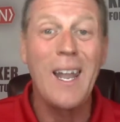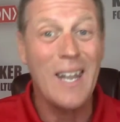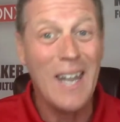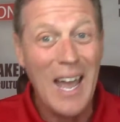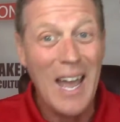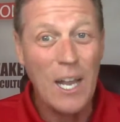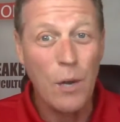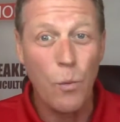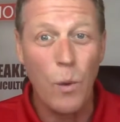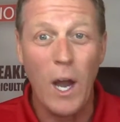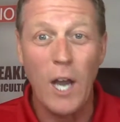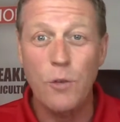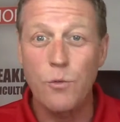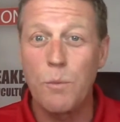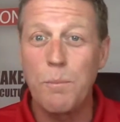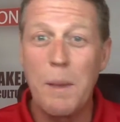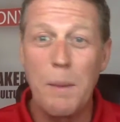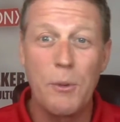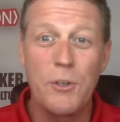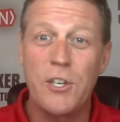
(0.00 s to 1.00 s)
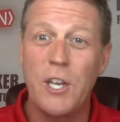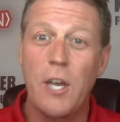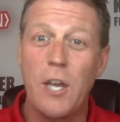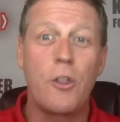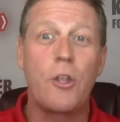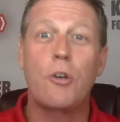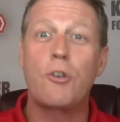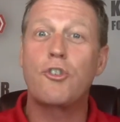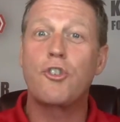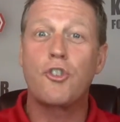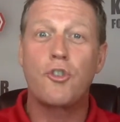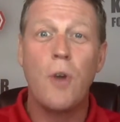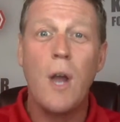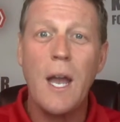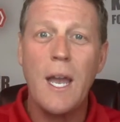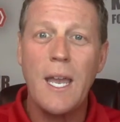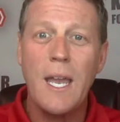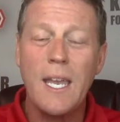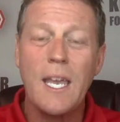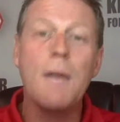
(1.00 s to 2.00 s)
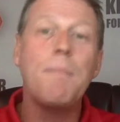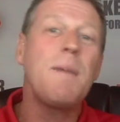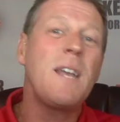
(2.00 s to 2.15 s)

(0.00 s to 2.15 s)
Likewise, when people tell you they're trying,